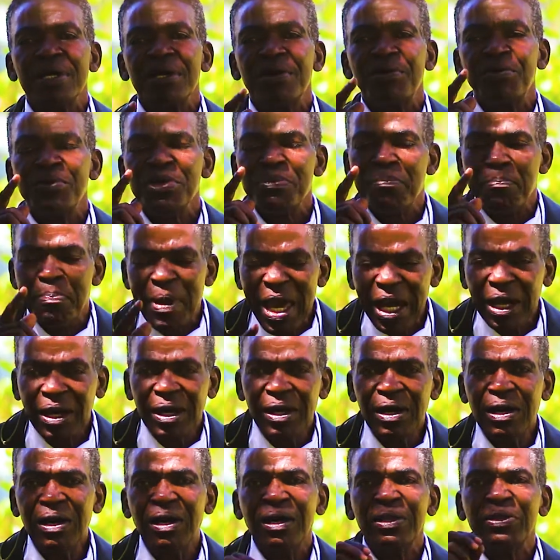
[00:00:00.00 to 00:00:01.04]

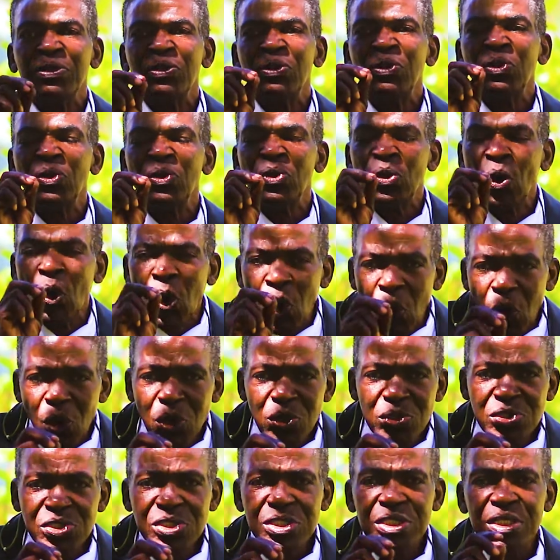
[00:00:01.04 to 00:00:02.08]
Rebecca
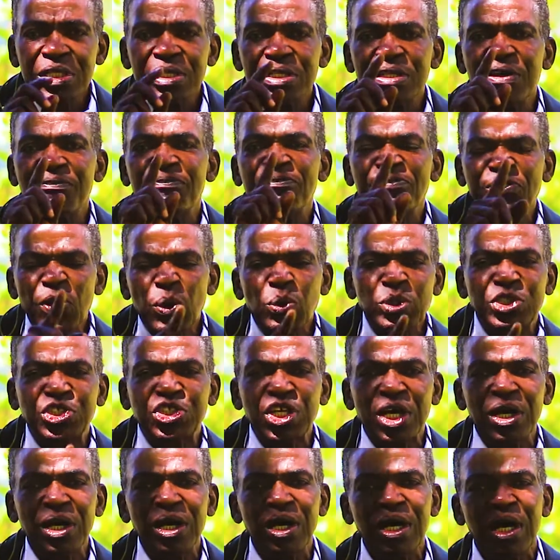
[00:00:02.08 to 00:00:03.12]
knows the
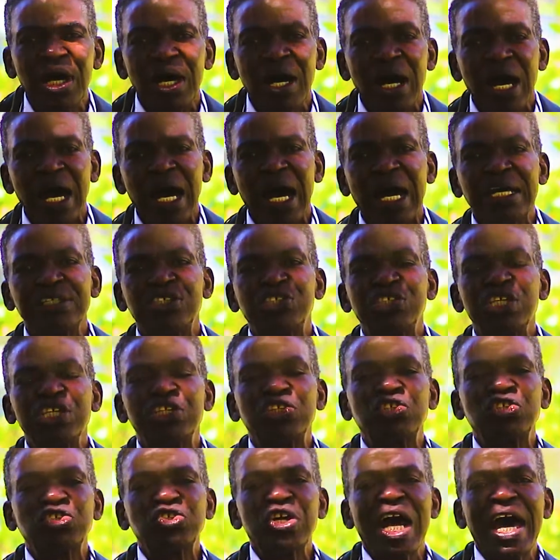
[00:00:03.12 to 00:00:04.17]
future and she
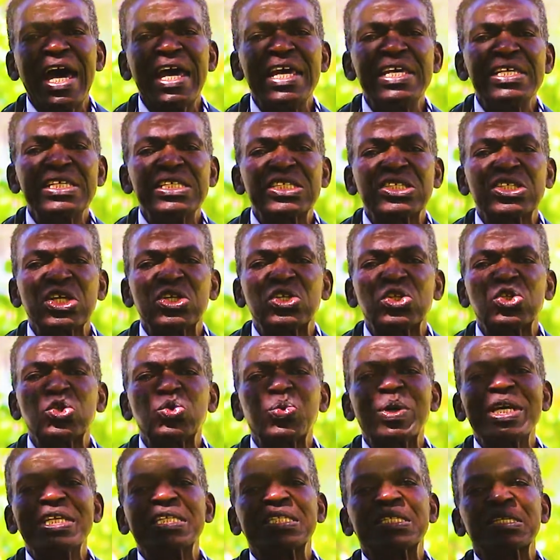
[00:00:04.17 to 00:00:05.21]
tries to
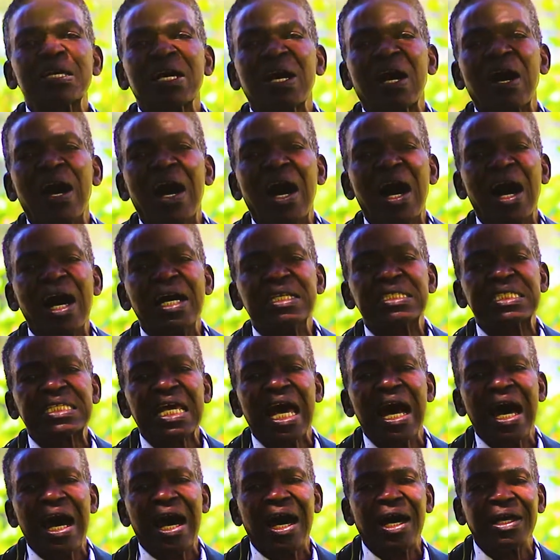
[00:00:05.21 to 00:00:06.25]
twist God's
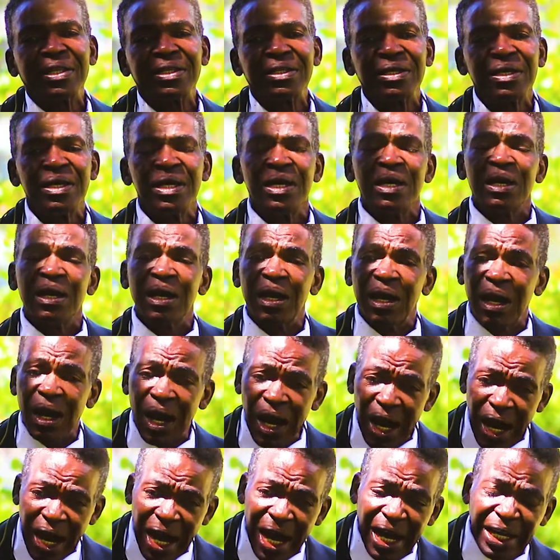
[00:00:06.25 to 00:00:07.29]
hand.
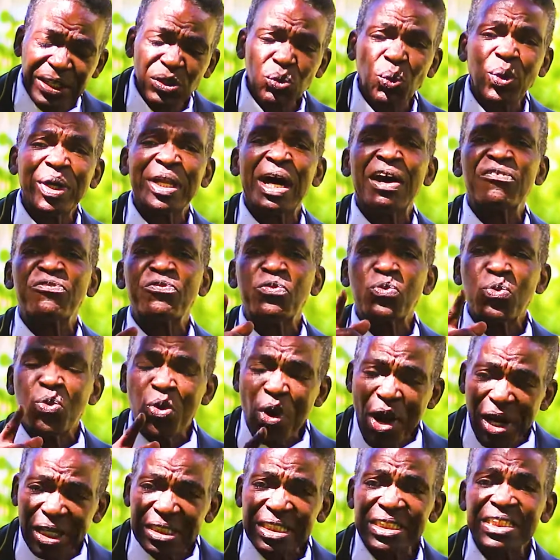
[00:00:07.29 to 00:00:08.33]
God would have
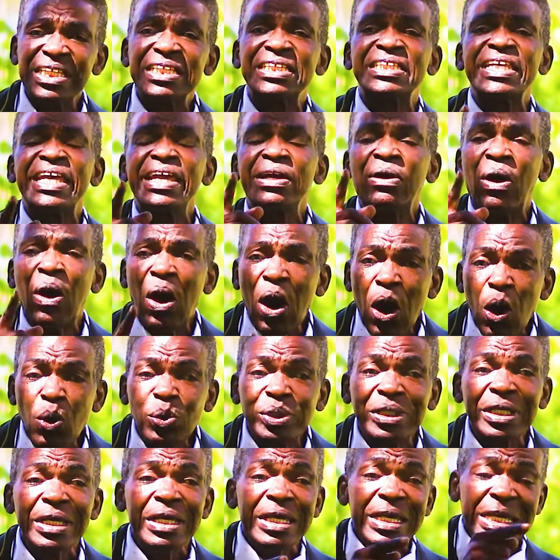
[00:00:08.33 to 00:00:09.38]
worked the thing
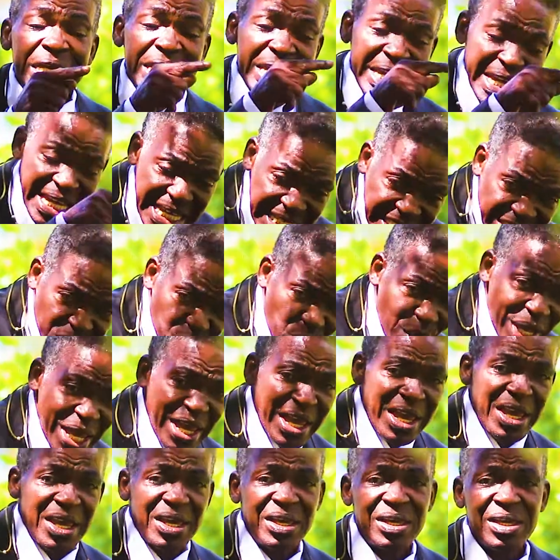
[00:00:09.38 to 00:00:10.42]
out his
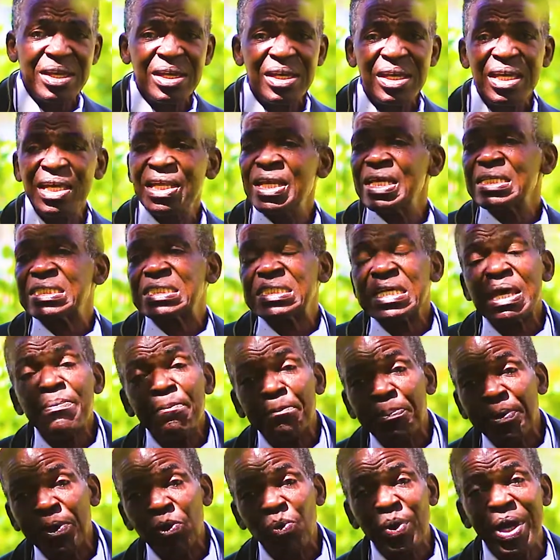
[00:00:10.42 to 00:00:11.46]
way, in a
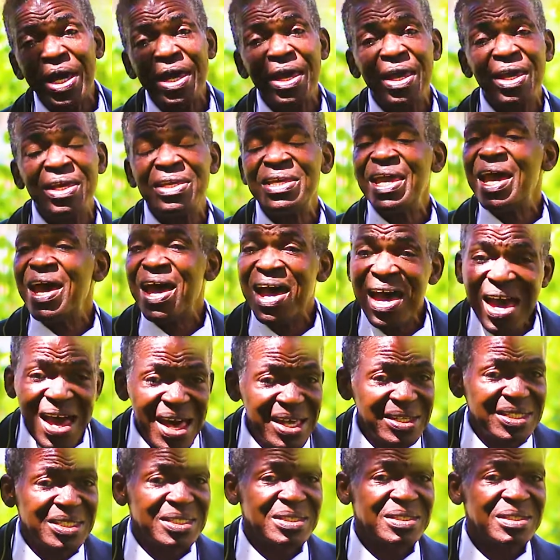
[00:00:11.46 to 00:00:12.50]
simple way,
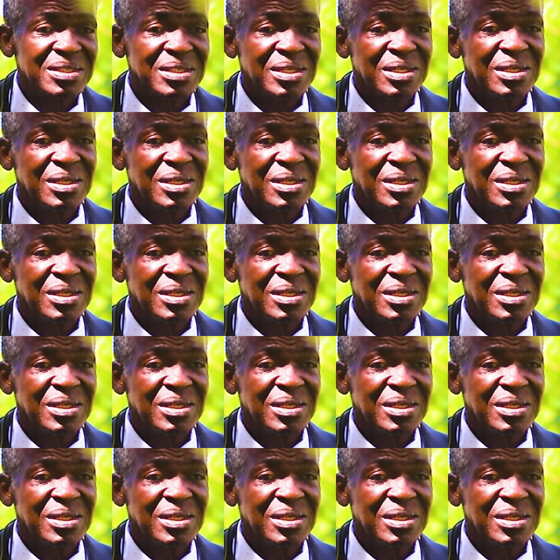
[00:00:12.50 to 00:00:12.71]
yes.